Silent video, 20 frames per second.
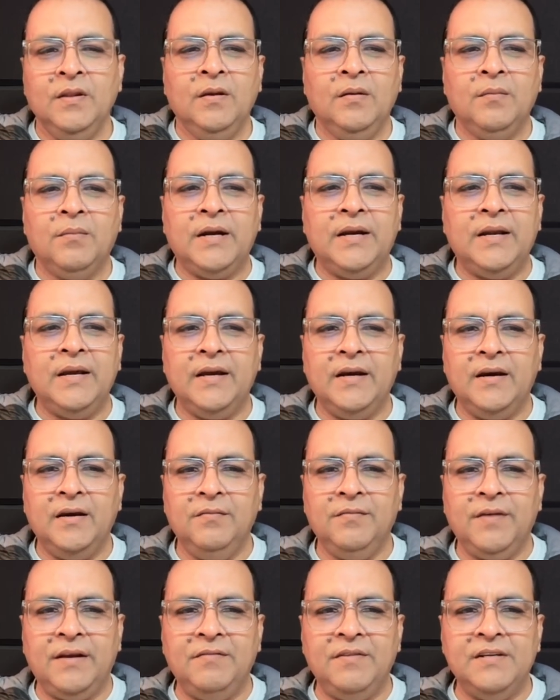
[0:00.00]
But here,
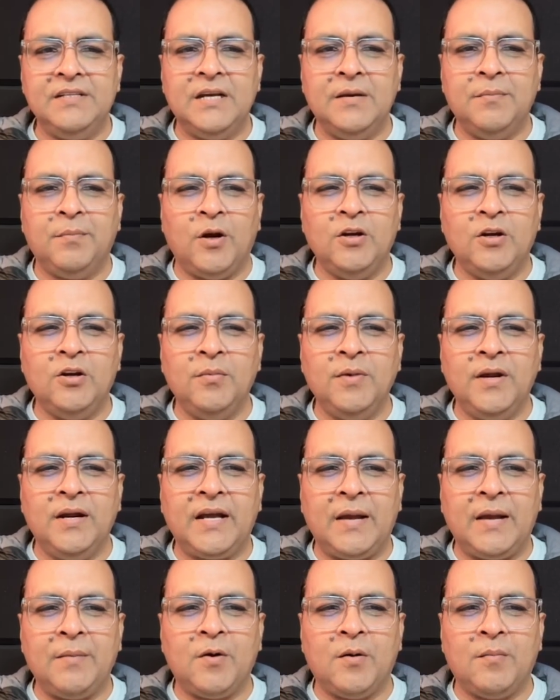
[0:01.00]
when we say polynomial
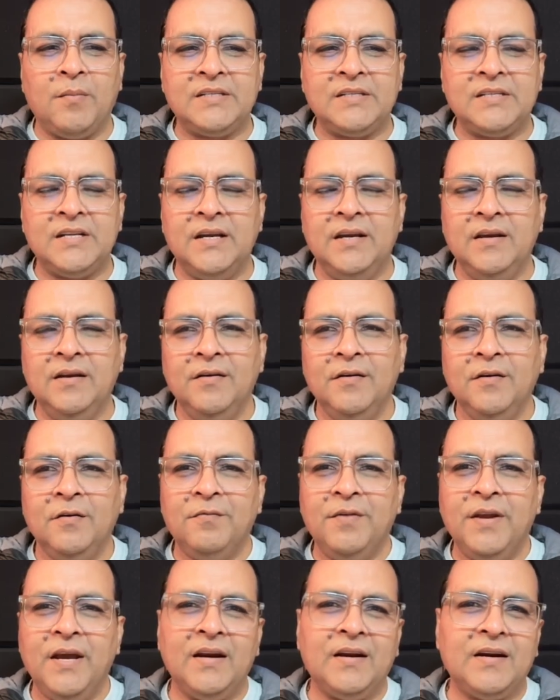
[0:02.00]
time complexity,
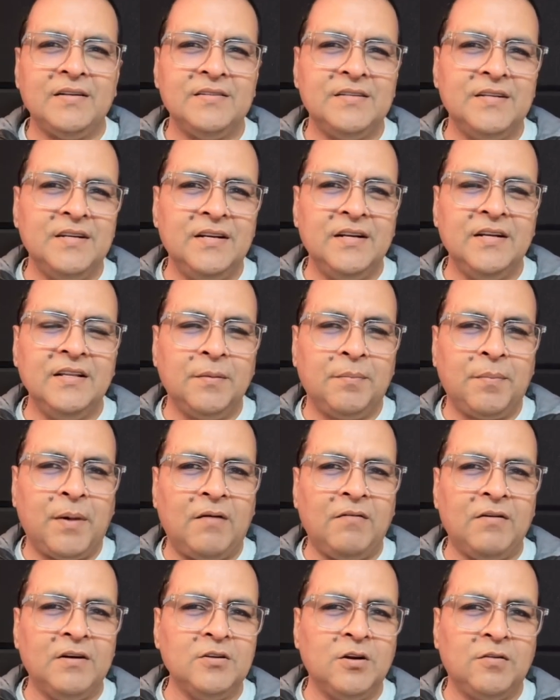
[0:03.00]
we are considering the
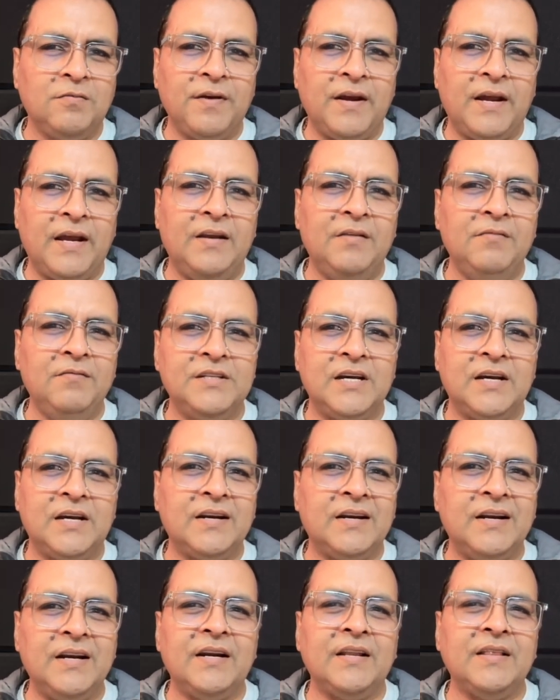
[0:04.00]
powers of n which are
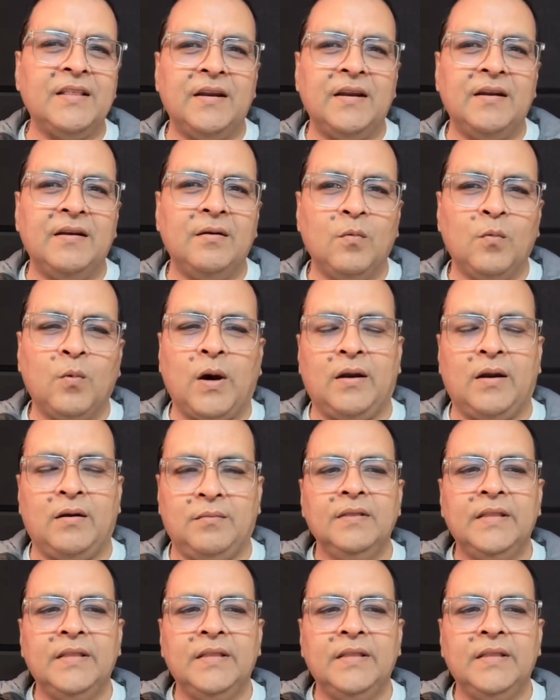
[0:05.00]
greater than 1.